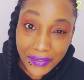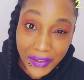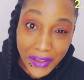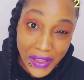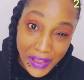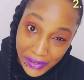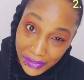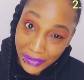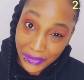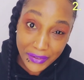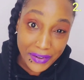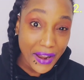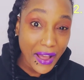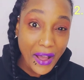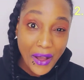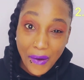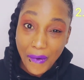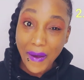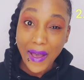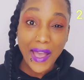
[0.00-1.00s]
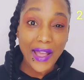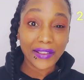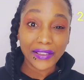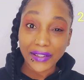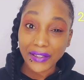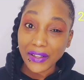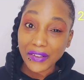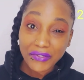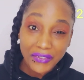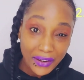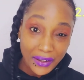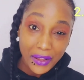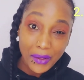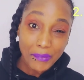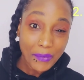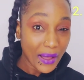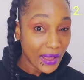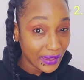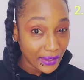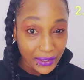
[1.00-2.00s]
So now I had to
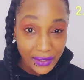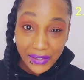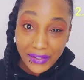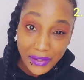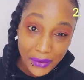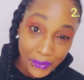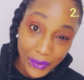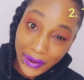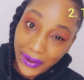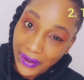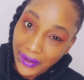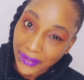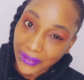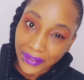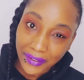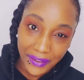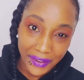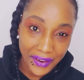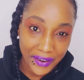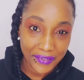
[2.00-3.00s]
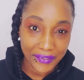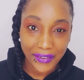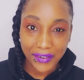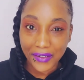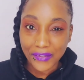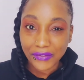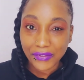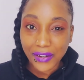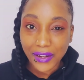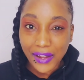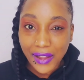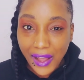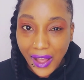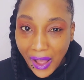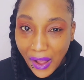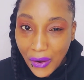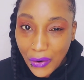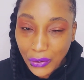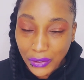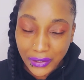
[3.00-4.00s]
develop an easy way to get rid of
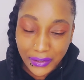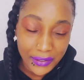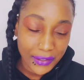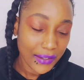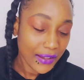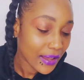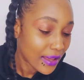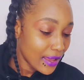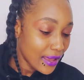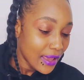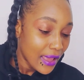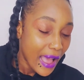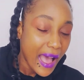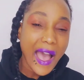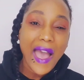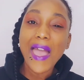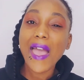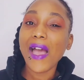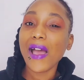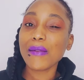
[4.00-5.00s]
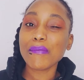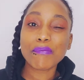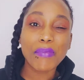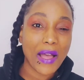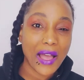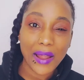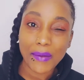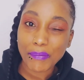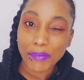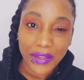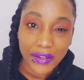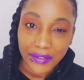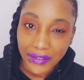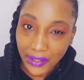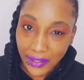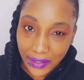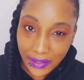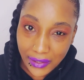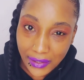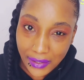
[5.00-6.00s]
gout. I had bad
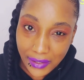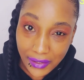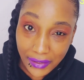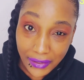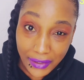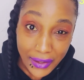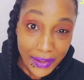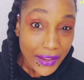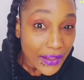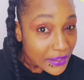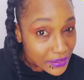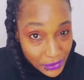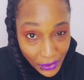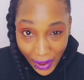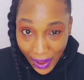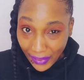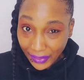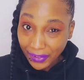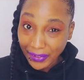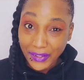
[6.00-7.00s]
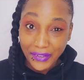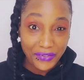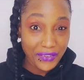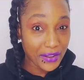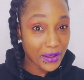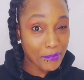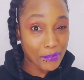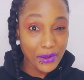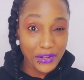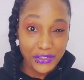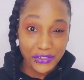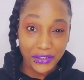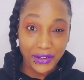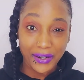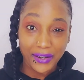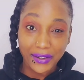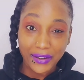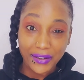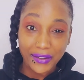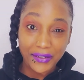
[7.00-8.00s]
periods, so I had to develop a
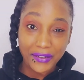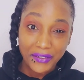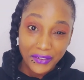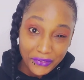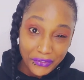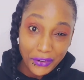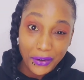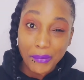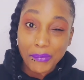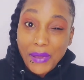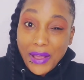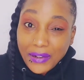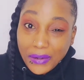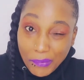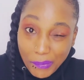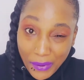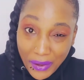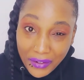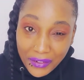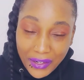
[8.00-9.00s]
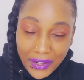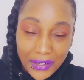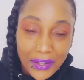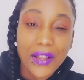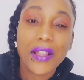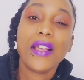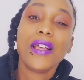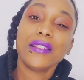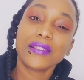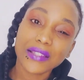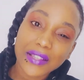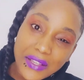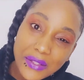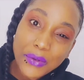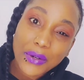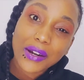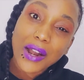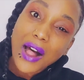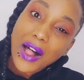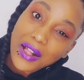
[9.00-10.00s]
drink for a better period. These
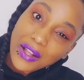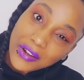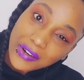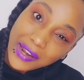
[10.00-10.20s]
are all good,